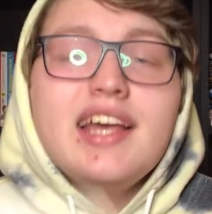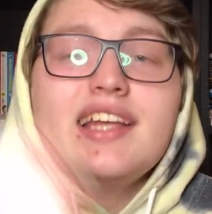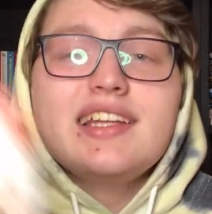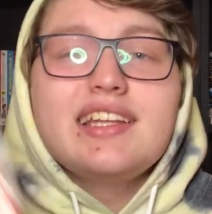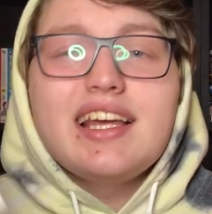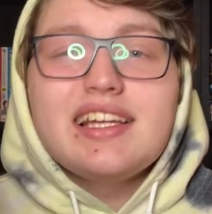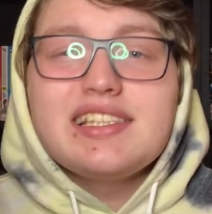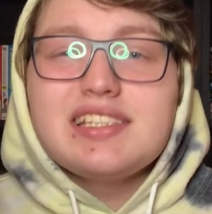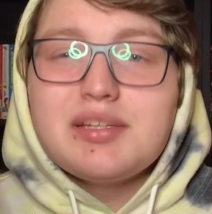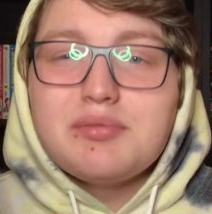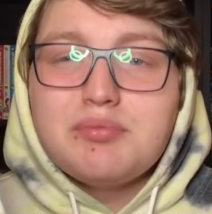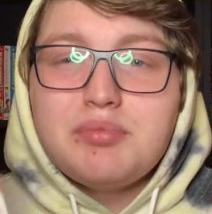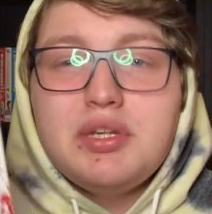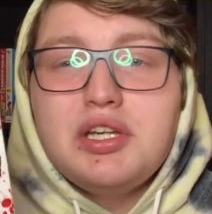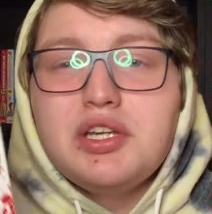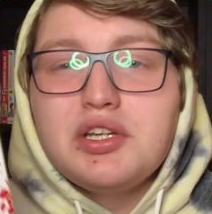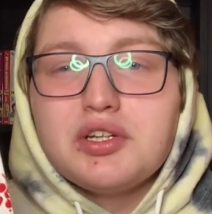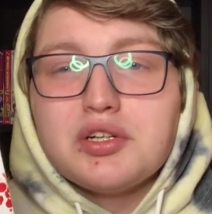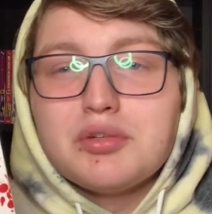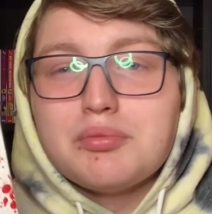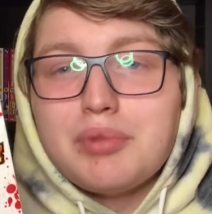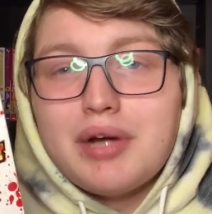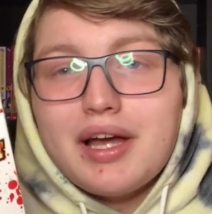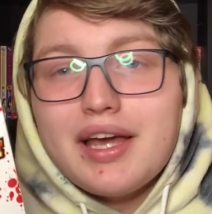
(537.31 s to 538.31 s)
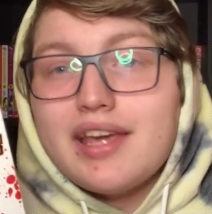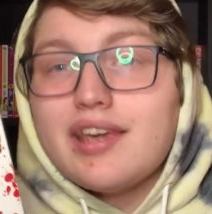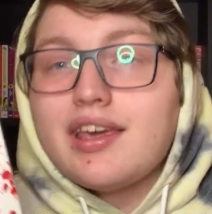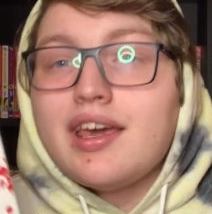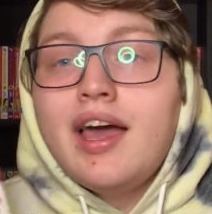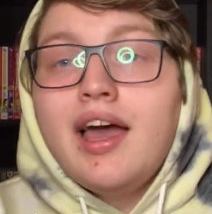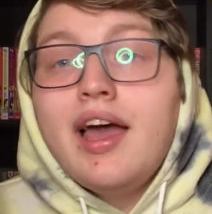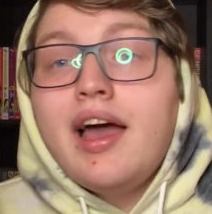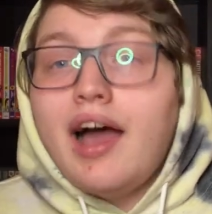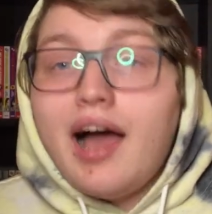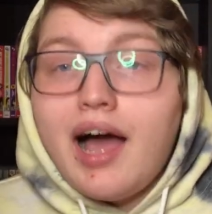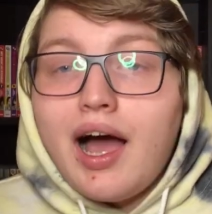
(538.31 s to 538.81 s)
Then I said Peak or Pike.
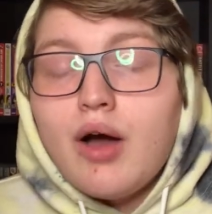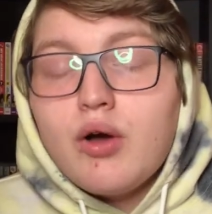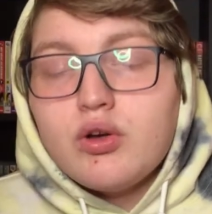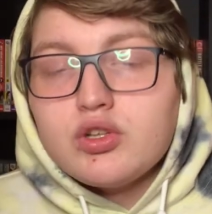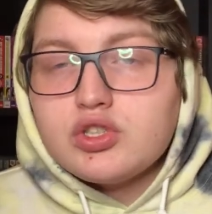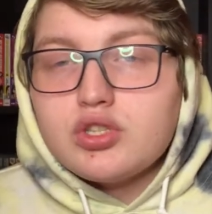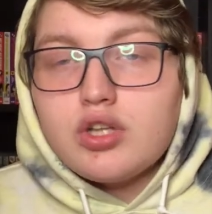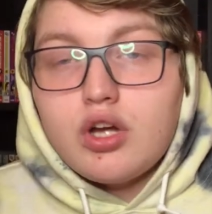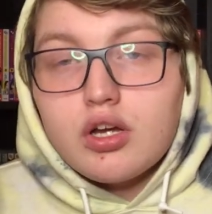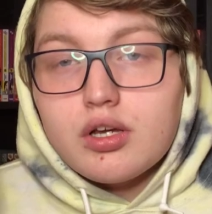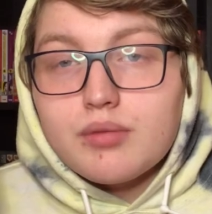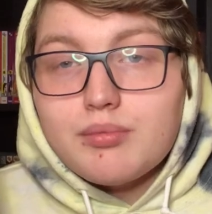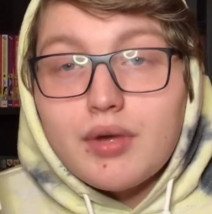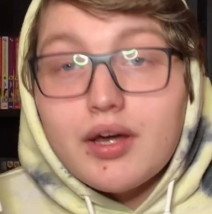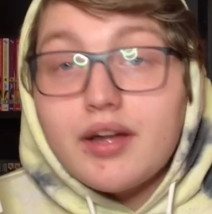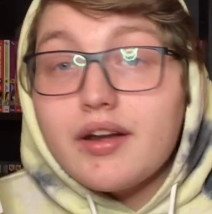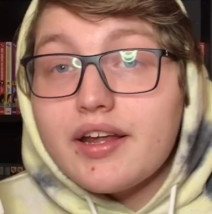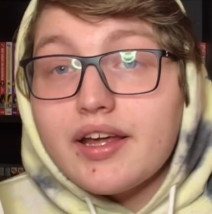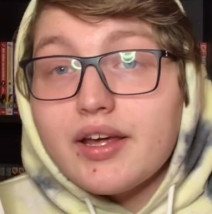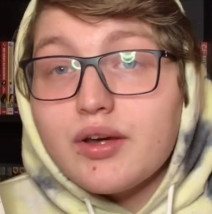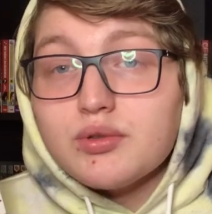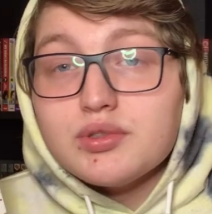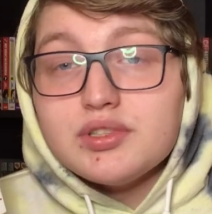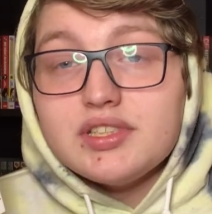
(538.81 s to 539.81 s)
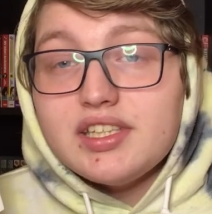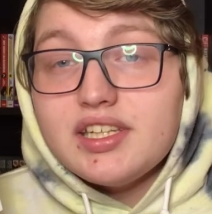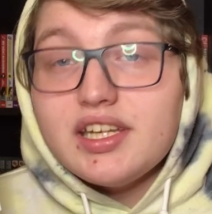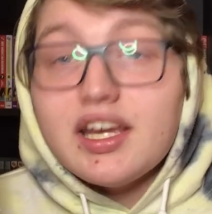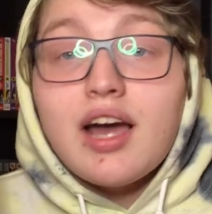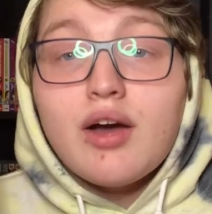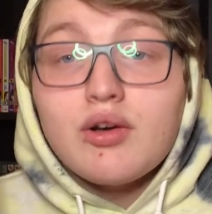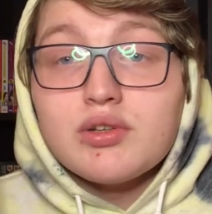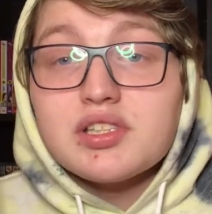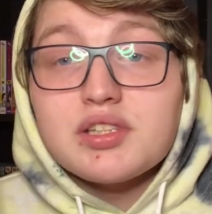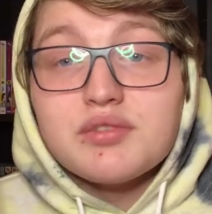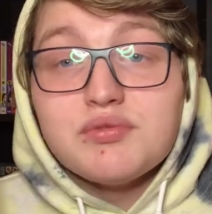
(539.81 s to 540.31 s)
I was talking about AOT.
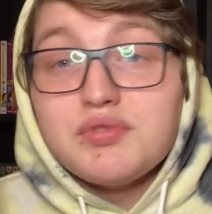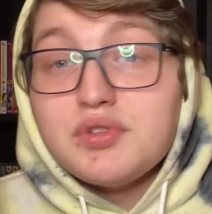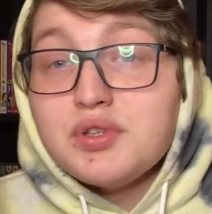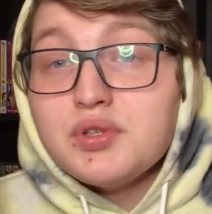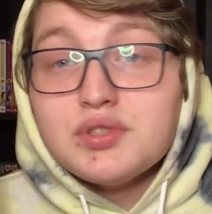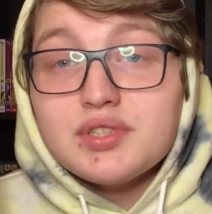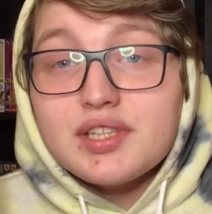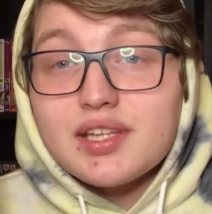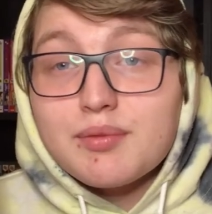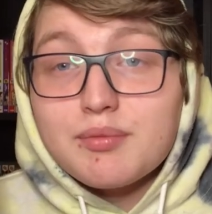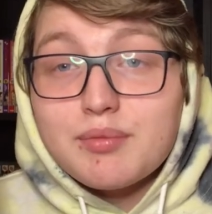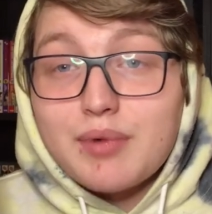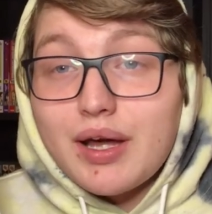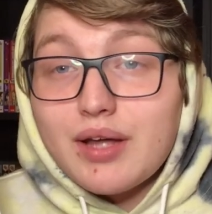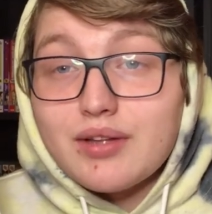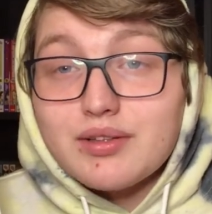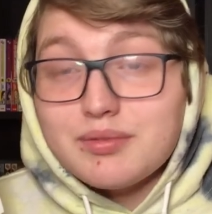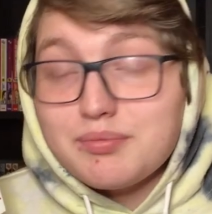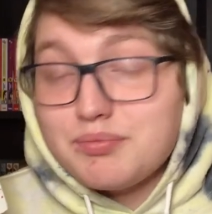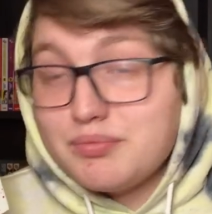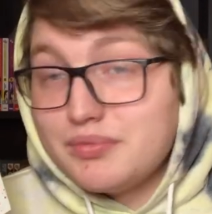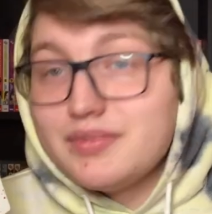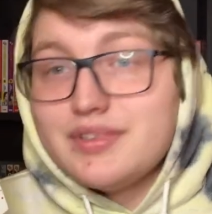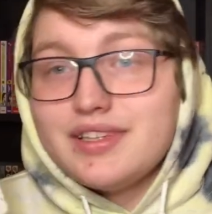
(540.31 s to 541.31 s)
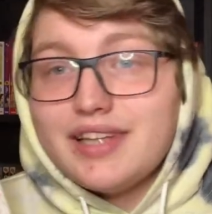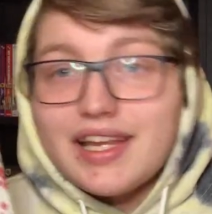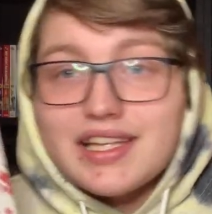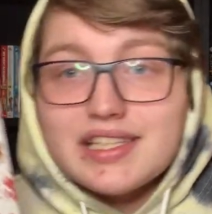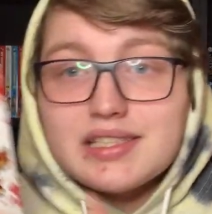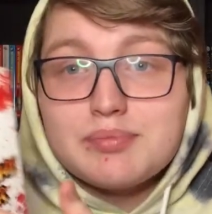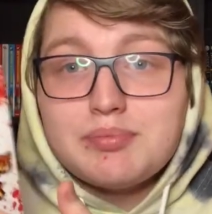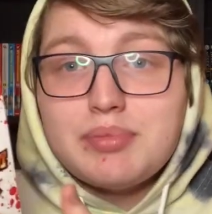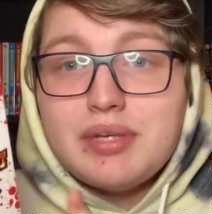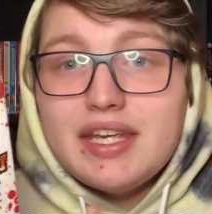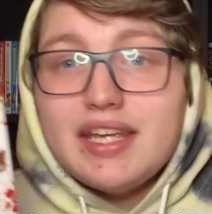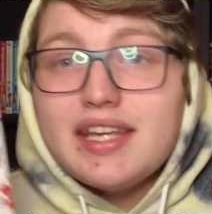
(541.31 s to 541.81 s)
I was confusing about
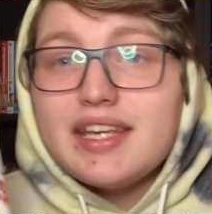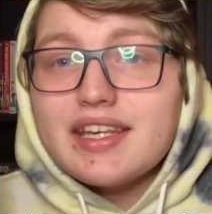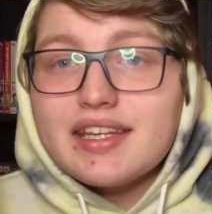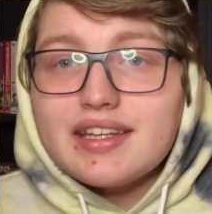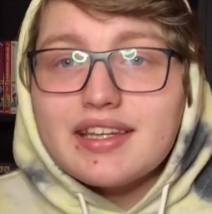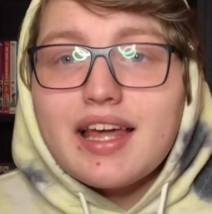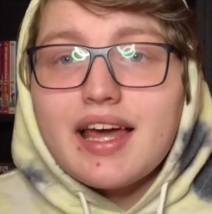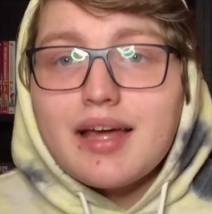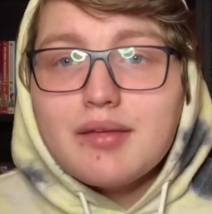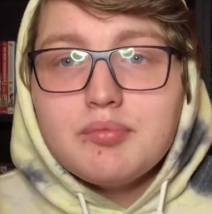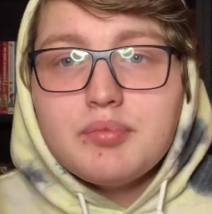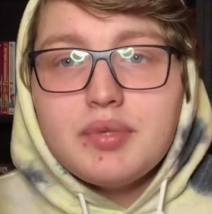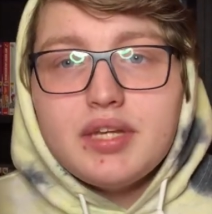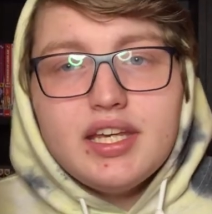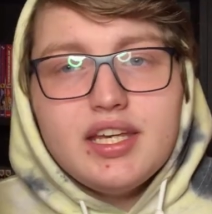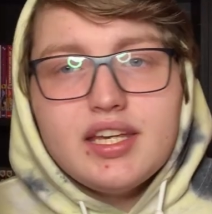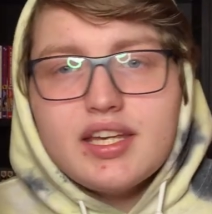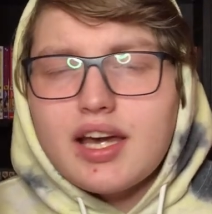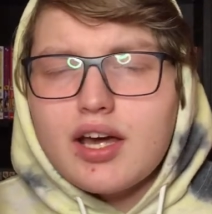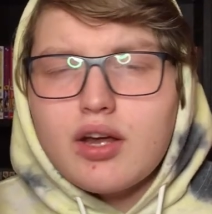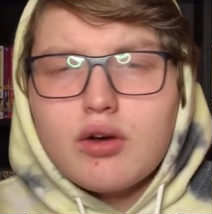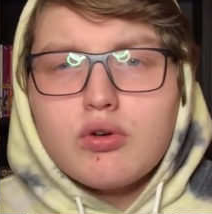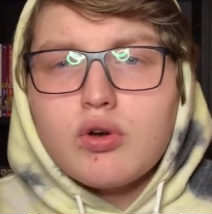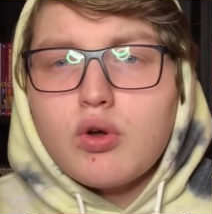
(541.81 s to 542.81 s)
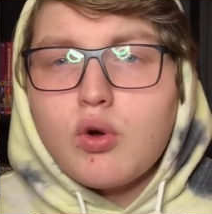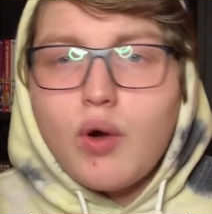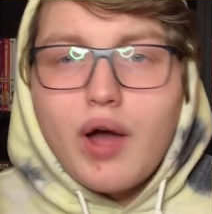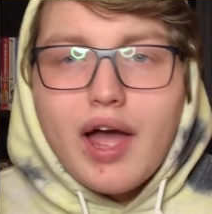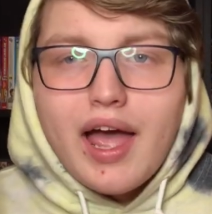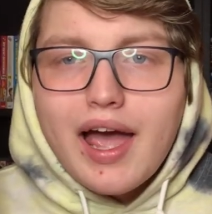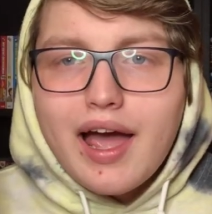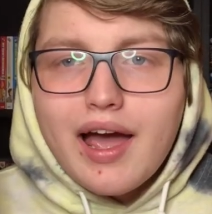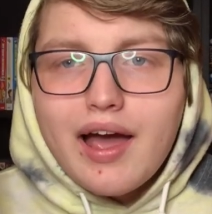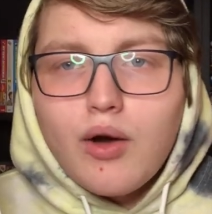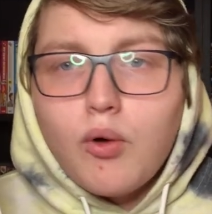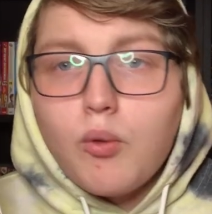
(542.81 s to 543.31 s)
this Peak and that Peak. I don't know
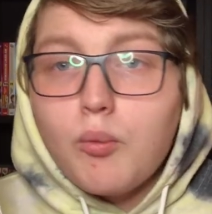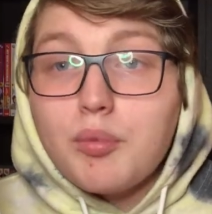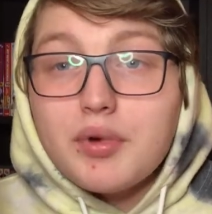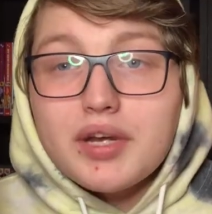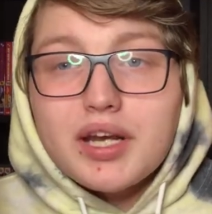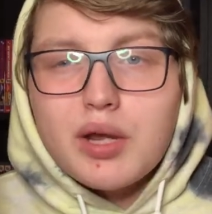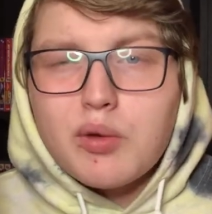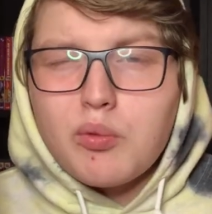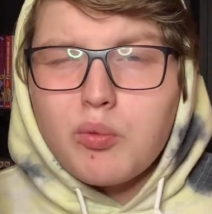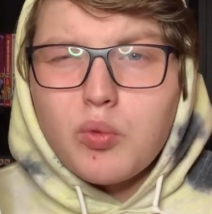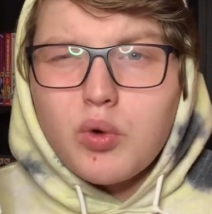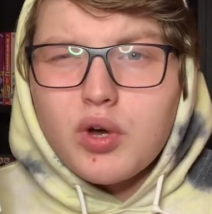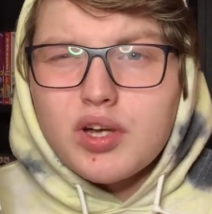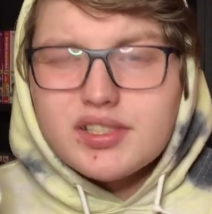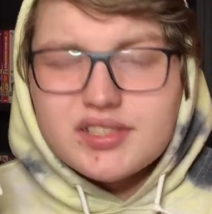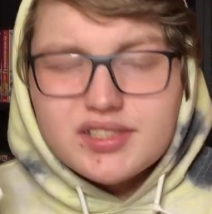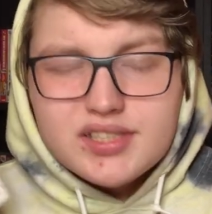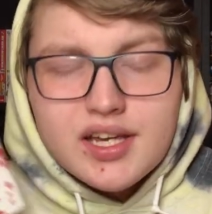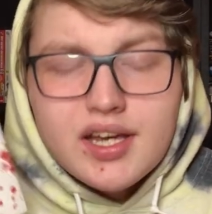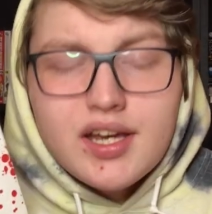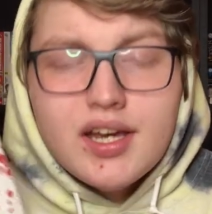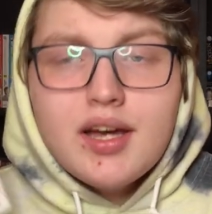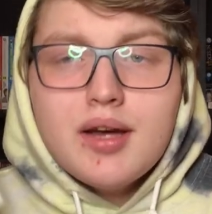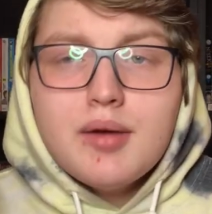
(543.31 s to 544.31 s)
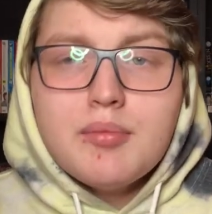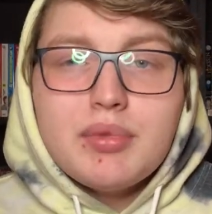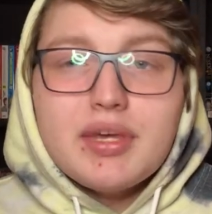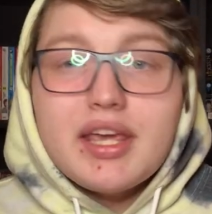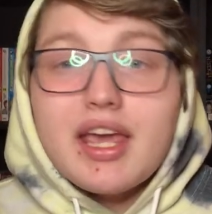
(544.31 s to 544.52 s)
how, but I was. But